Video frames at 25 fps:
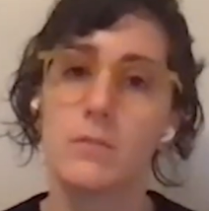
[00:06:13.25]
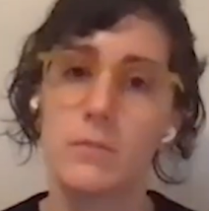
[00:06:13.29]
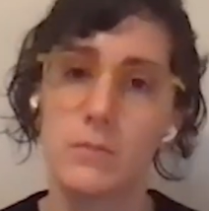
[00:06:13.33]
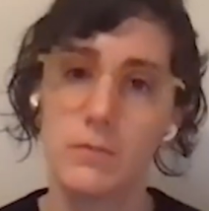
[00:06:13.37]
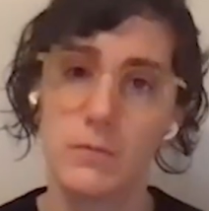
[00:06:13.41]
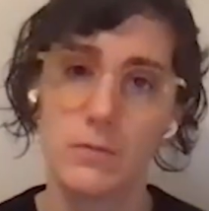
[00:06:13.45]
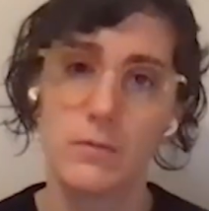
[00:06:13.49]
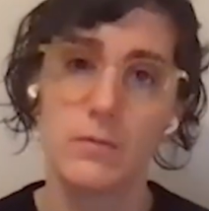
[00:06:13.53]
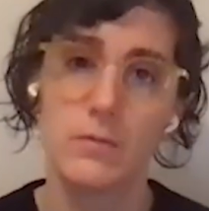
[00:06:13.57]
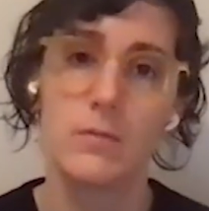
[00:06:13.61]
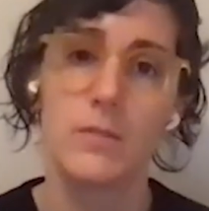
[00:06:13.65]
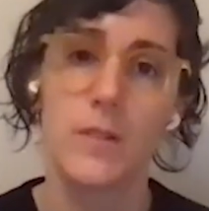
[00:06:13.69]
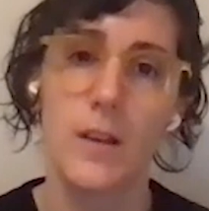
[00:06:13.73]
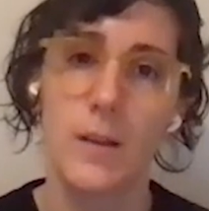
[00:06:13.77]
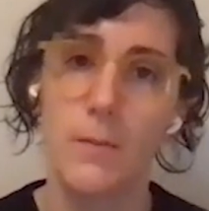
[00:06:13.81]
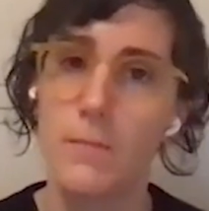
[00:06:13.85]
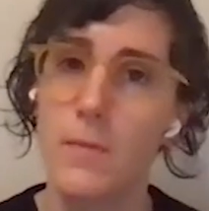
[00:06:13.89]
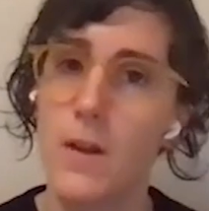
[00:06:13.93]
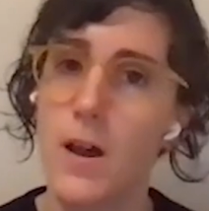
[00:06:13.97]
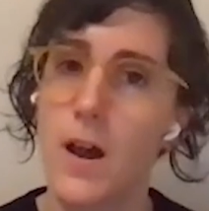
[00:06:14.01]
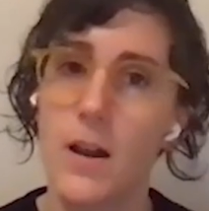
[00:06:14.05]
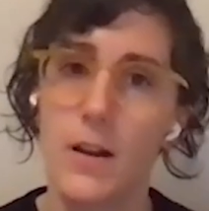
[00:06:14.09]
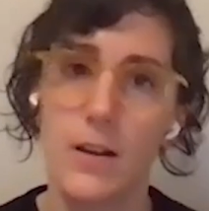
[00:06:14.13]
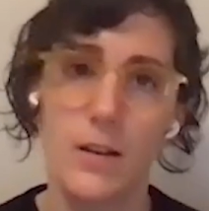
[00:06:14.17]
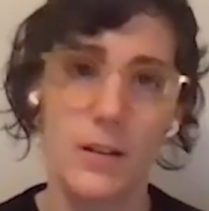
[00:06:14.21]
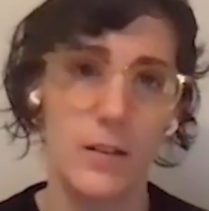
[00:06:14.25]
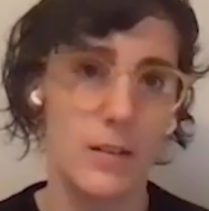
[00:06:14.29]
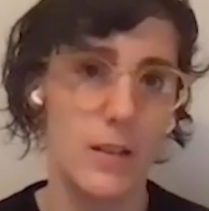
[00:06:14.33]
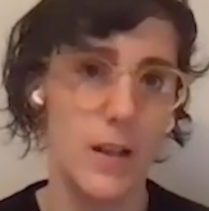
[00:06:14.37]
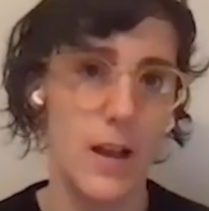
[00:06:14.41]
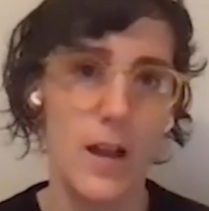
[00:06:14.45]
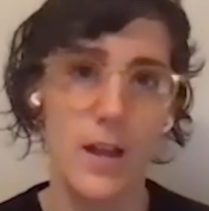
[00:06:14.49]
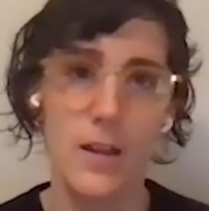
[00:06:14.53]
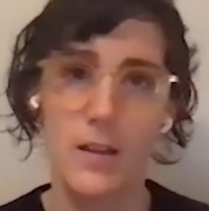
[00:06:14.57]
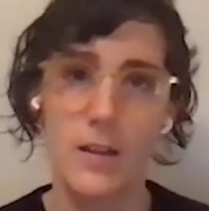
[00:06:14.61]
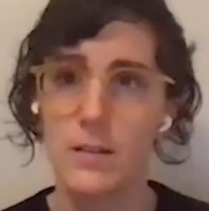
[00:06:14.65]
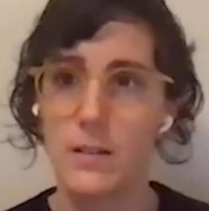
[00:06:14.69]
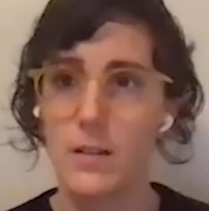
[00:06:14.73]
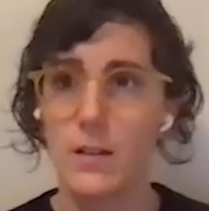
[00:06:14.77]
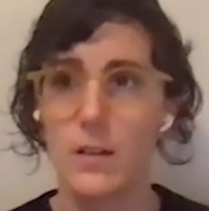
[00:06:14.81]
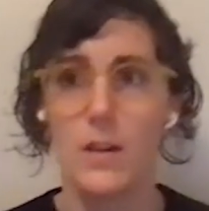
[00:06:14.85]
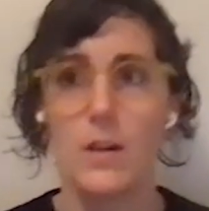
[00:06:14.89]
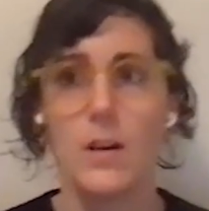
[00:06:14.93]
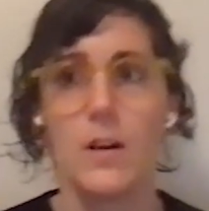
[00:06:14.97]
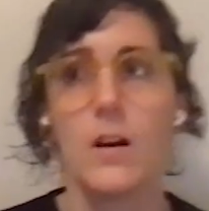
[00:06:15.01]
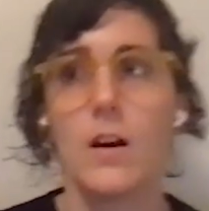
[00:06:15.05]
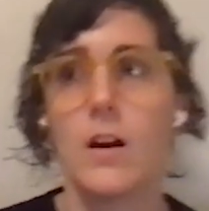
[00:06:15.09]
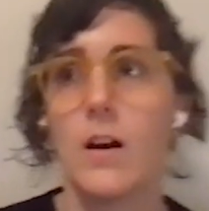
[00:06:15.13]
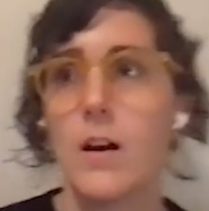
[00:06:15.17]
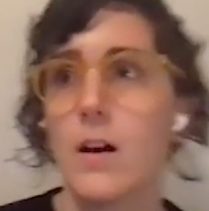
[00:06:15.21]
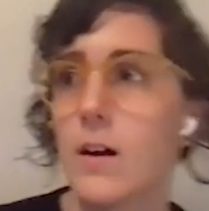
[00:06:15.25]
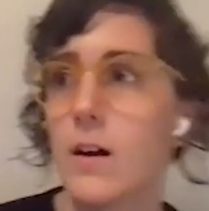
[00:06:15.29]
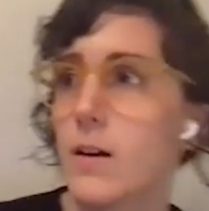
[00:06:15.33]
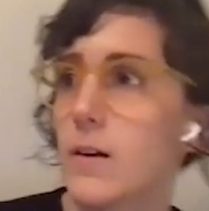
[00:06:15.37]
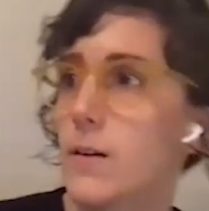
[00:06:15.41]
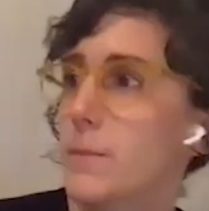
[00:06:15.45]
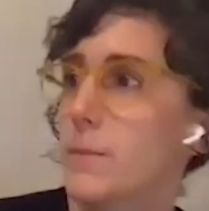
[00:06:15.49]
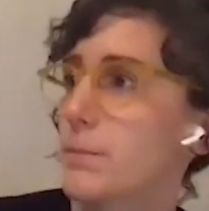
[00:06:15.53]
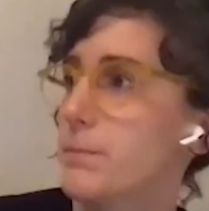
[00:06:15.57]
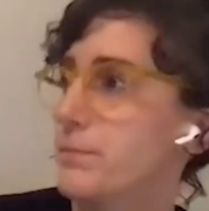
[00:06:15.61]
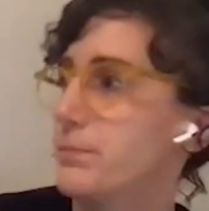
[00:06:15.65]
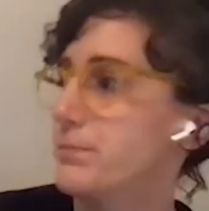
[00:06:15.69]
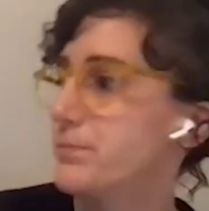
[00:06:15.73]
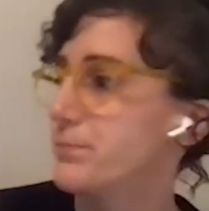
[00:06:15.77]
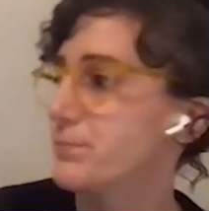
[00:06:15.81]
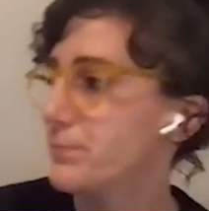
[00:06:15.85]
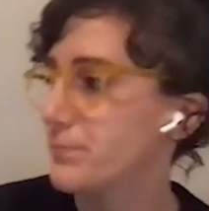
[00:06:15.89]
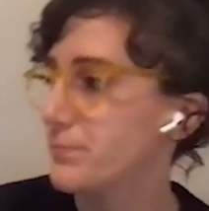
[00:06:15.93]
I'm not going to lie.